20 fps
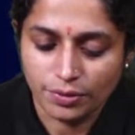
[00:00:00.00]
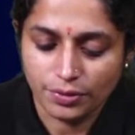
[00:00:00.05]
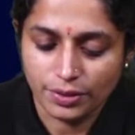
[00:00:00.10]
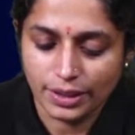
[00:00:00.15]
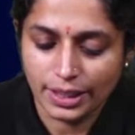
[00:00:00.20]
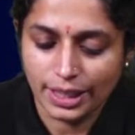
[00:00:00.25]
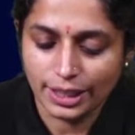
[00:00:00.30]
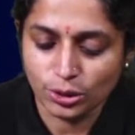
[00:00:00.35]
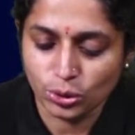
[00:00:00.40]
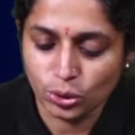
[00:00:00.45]

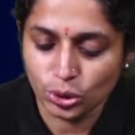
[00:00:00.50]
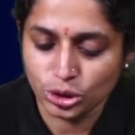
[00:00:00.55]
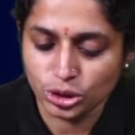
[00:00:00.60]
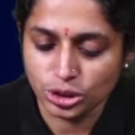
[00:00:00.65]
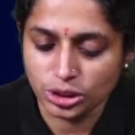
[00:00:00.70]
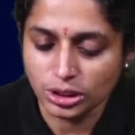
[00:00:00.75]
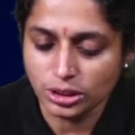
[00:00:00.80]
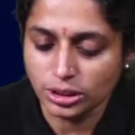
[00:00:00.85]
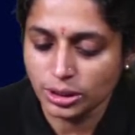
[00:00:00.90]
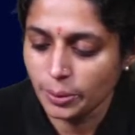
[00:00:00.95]
58th
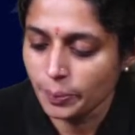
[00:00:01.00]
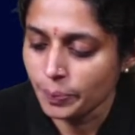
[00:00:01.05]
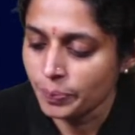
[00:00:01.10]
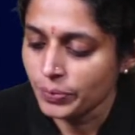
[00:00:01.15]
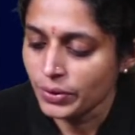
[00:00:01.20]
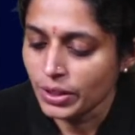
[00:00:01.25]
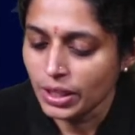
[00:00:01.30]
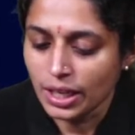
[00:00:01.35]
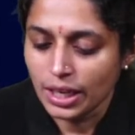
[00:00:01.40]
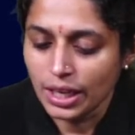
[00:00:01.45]
question.
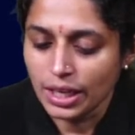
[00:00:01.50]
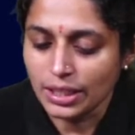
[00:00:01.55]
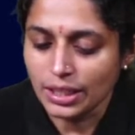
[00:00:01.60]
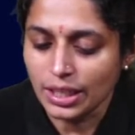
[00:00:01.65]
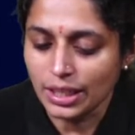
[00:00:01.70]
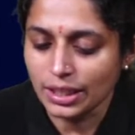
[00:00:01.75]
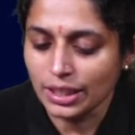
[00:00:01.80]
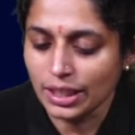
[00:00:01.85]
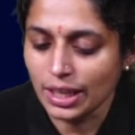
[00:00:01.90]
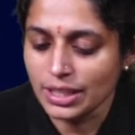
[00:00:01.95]

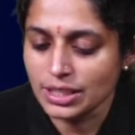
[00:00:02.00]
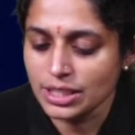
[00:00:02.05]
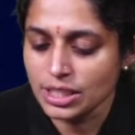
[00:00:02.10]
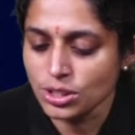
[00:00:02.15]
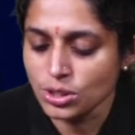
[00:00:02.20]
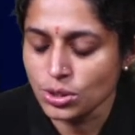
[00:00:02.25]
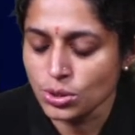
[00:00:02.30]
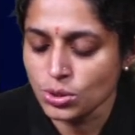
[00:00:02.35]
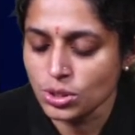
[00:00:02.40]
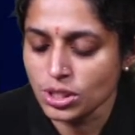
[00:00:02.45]
In a case
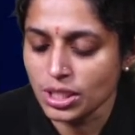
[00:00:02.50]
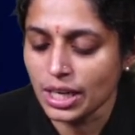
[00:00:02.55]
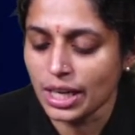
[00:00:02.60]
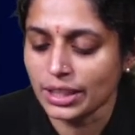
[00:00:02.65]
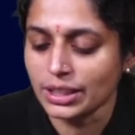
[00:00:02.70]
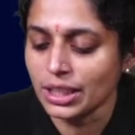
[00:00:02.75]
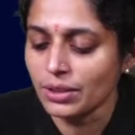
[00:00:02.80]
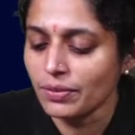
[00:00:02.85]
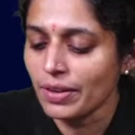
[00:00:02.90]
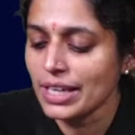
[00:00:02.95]
instituted
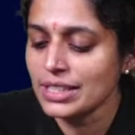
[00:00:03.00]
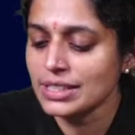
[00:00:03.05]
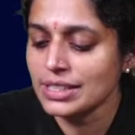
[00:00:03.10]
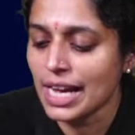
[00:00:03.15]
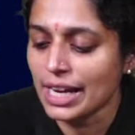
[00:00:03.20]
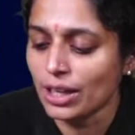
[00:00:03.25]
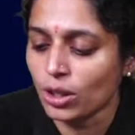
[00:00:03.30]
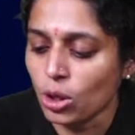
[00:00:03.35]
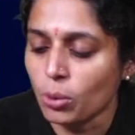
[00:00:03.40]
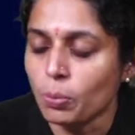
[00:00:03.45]

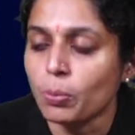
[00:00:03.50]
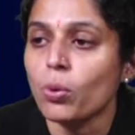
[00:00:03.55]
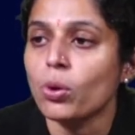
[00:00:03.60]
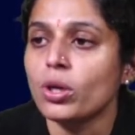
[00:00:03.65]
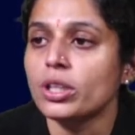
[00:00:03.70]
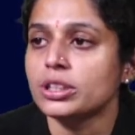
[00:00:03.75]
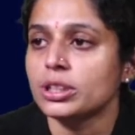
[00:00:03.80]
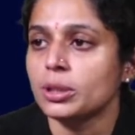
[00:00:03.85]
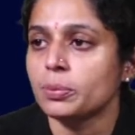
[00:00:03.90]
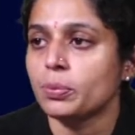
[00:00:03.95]
otherwise than on a
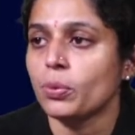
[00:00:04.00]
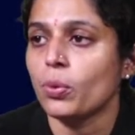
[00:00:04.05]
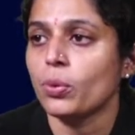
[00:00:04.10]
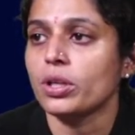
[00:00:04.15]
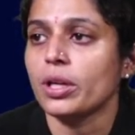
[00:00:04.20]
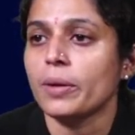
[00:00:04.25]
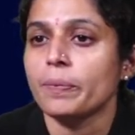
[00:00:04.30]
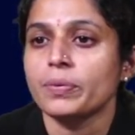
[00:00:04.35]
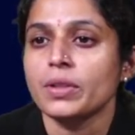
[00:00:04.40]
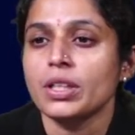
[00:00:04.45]
police
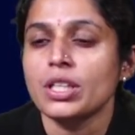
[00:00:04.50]
report,